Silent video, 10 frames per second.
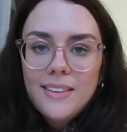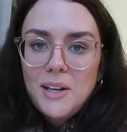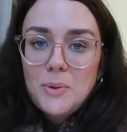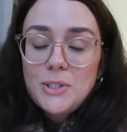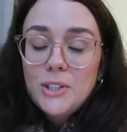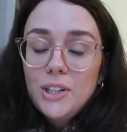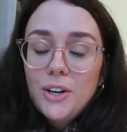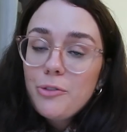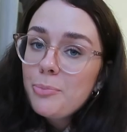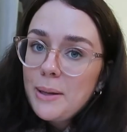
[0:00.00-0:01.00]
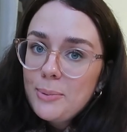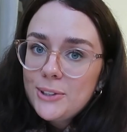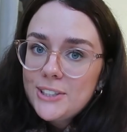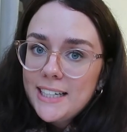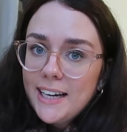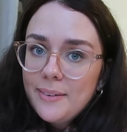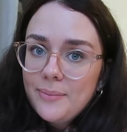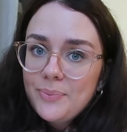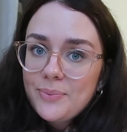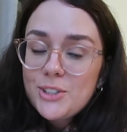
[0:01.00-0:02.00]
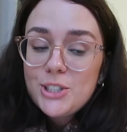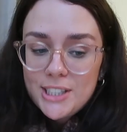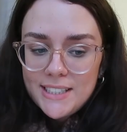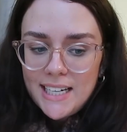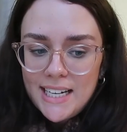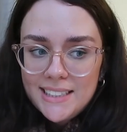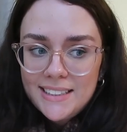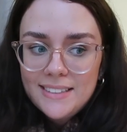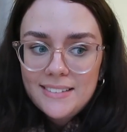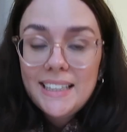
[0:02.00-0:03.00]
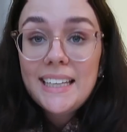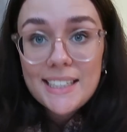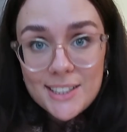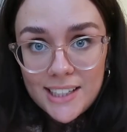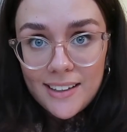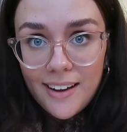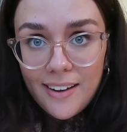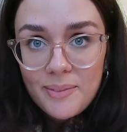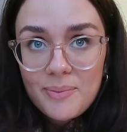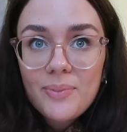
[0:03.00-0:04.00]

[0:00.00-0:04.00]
There was a lot of people today, just as yesterday,